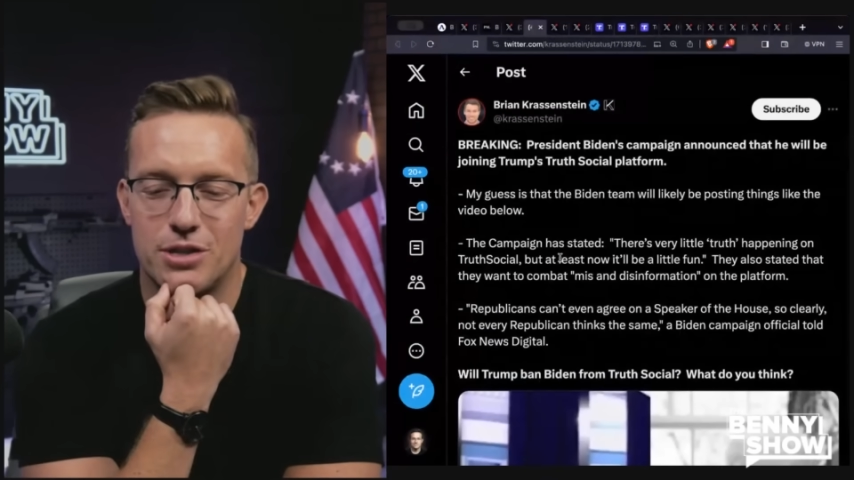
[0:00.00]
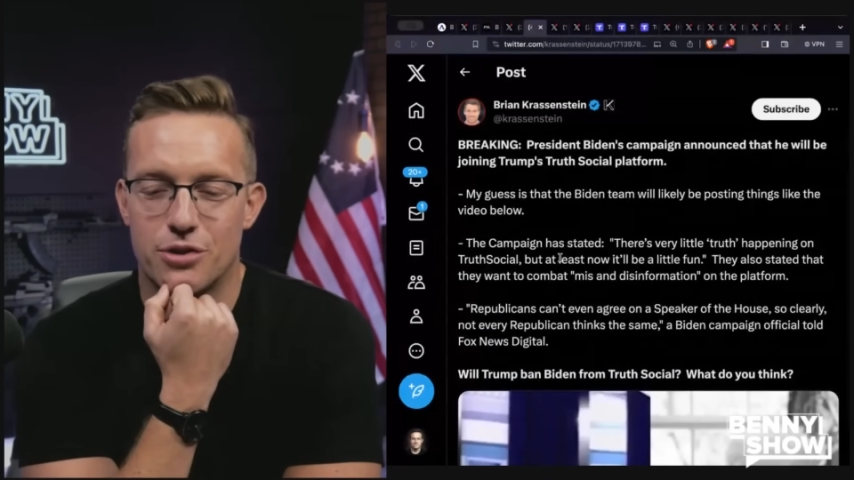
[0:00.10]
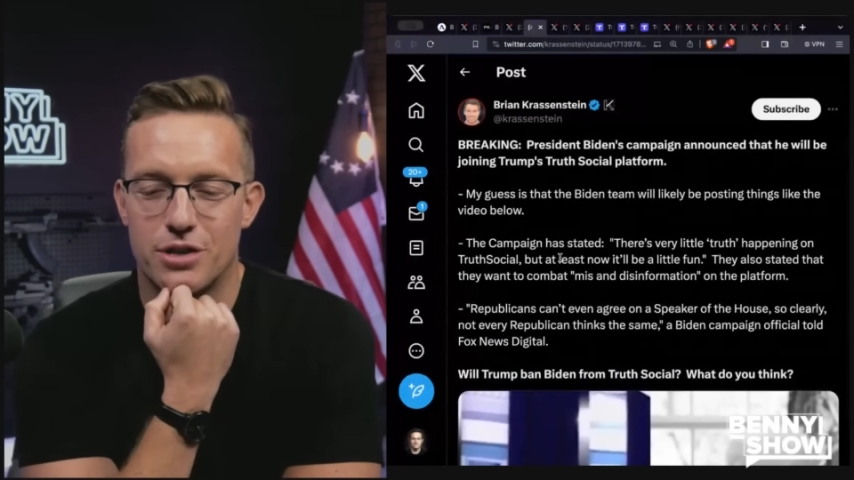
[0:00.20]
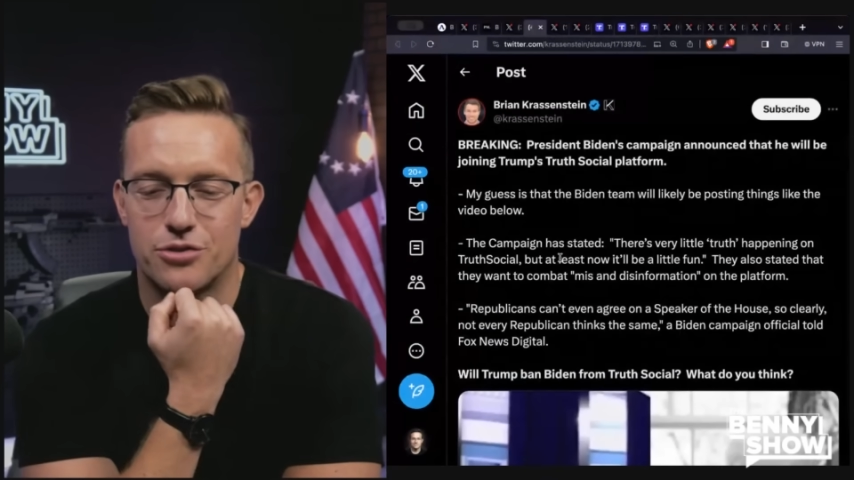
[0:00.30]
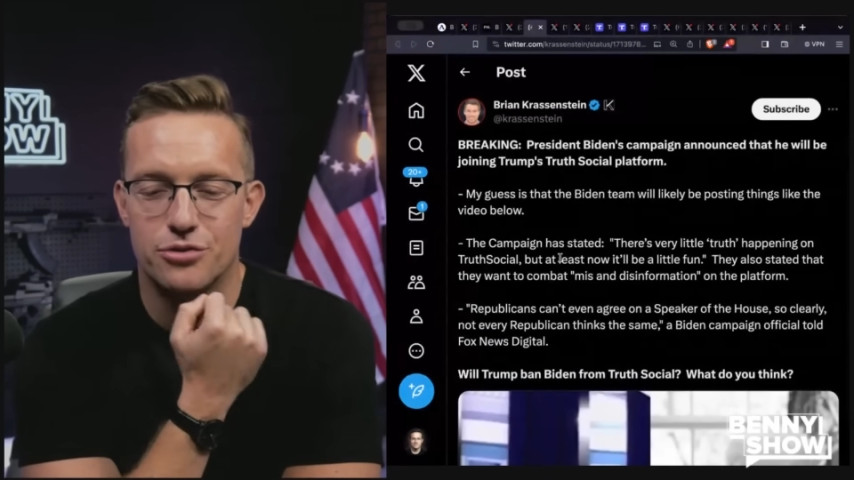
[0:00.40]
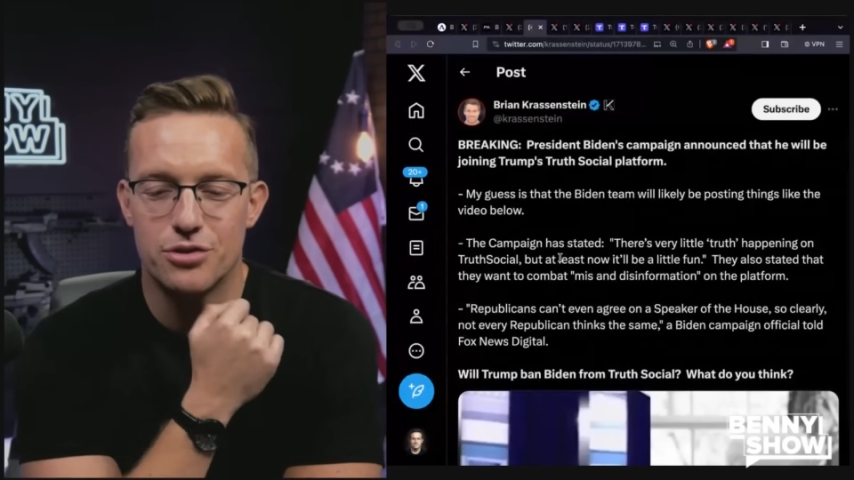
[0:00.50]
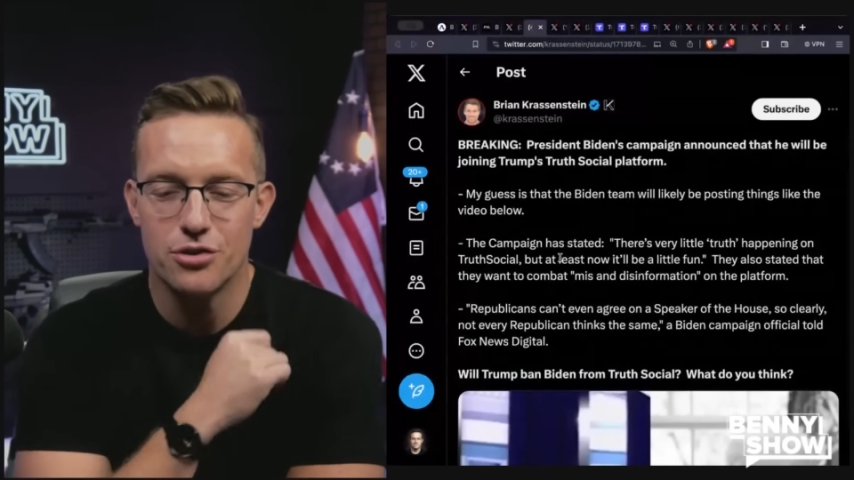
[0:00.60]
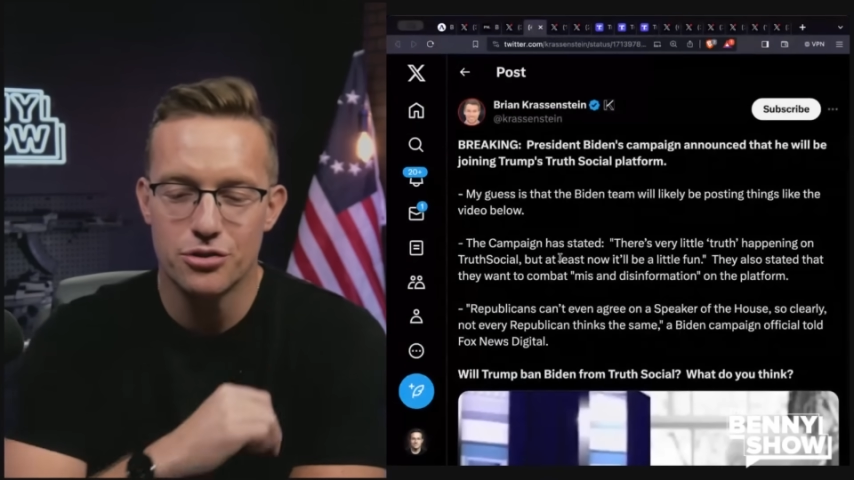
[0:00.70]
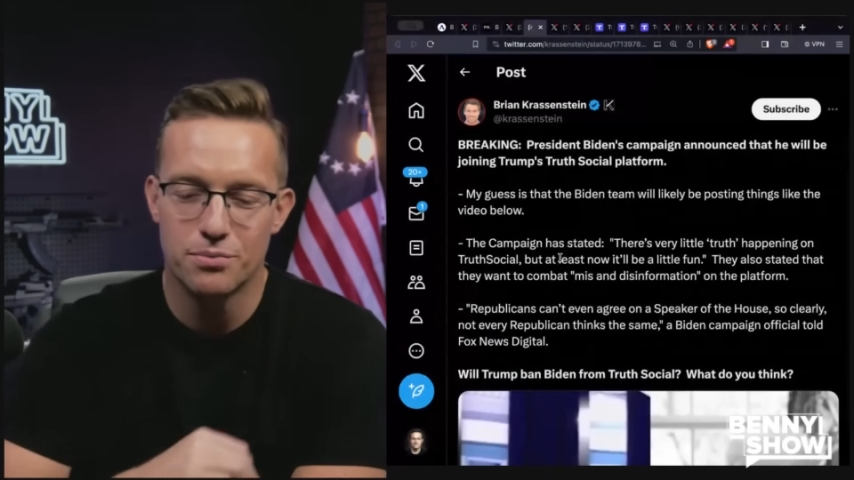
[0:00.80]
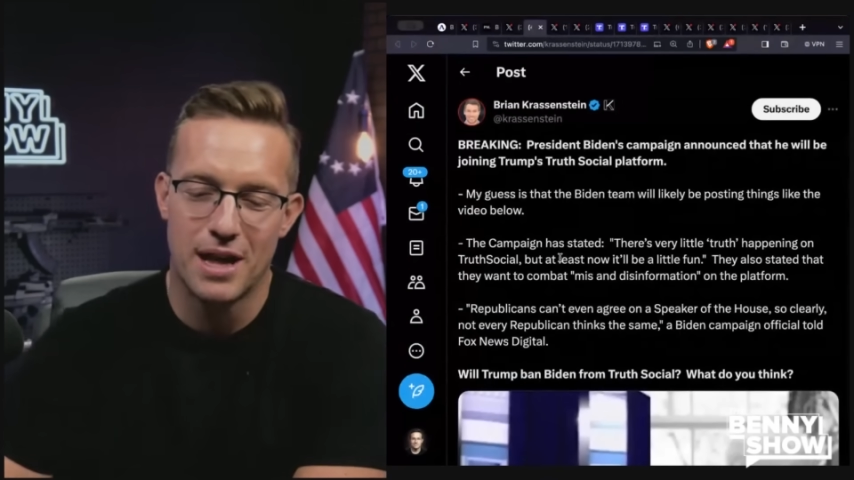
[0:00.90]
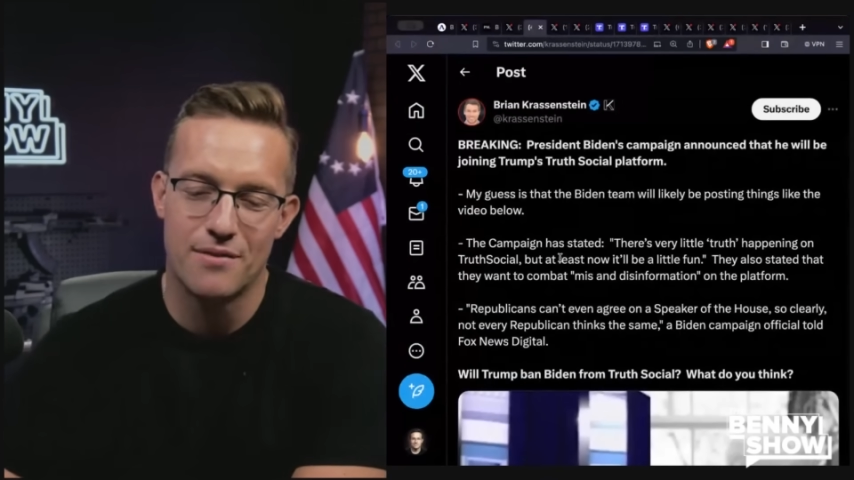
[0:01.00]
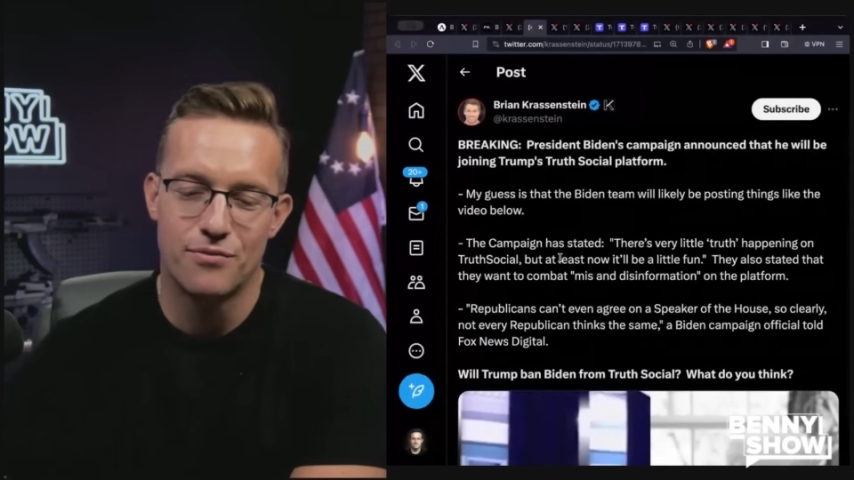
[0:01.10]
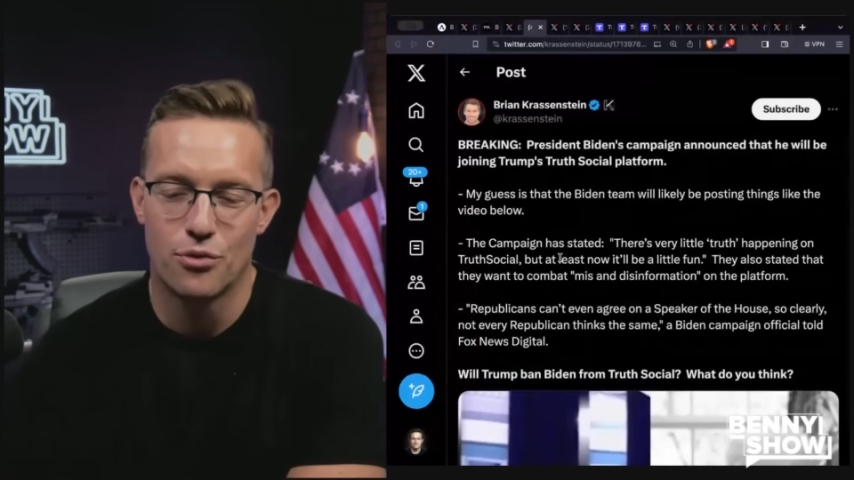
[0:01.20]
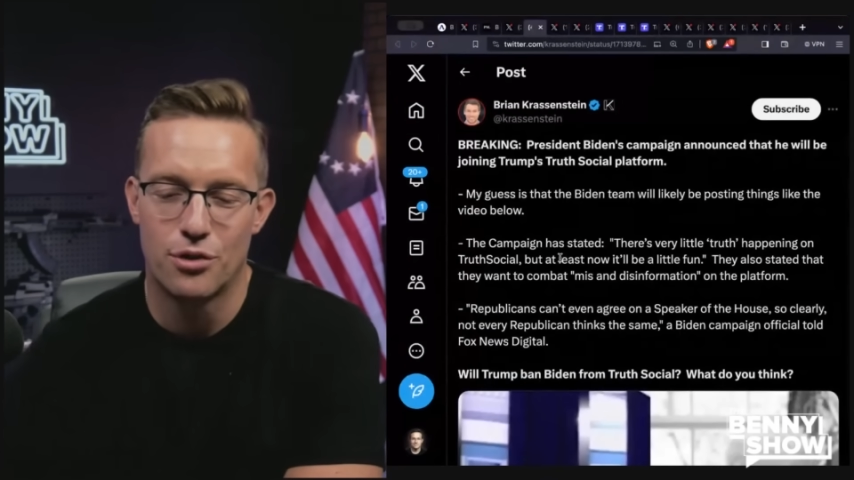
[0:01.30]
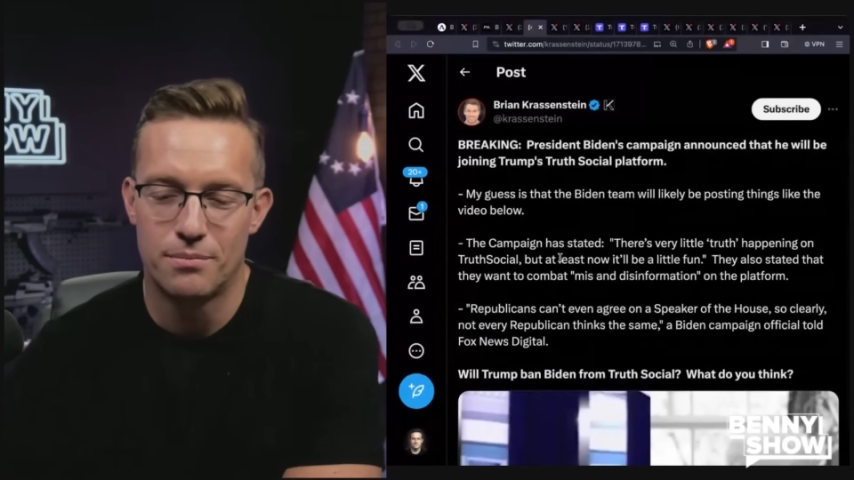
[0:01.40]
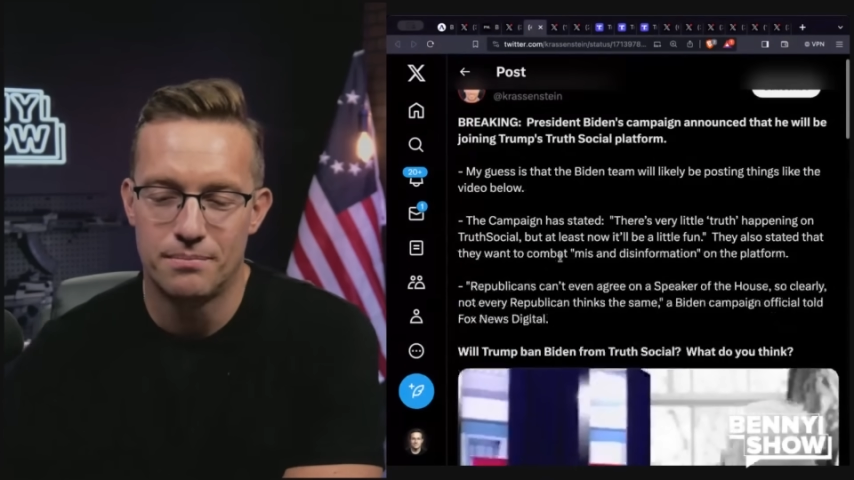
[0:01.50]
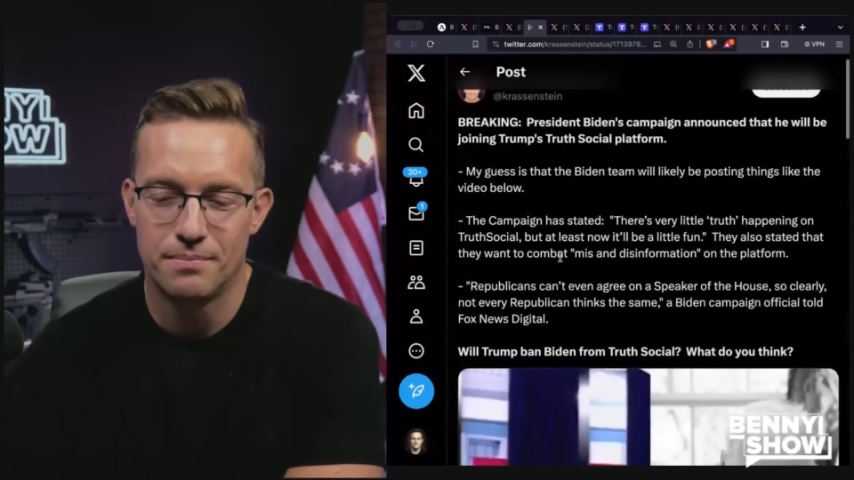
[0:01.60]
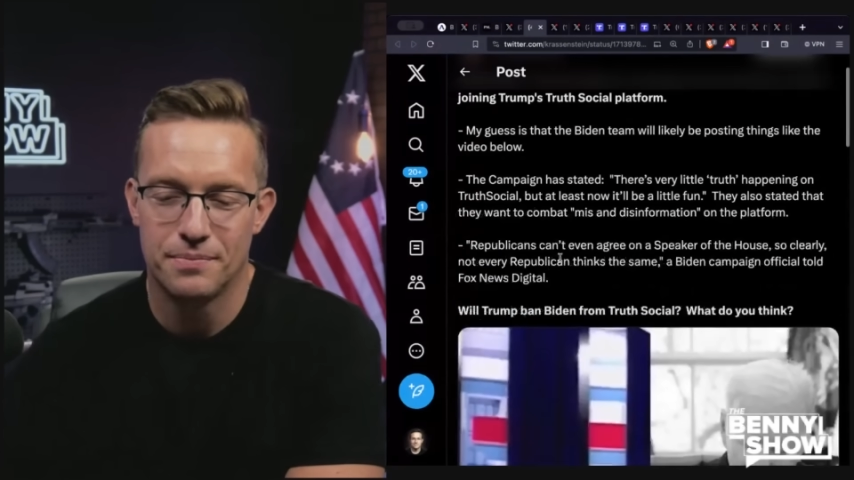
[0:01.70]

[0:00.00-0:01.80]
joining Truth Social platform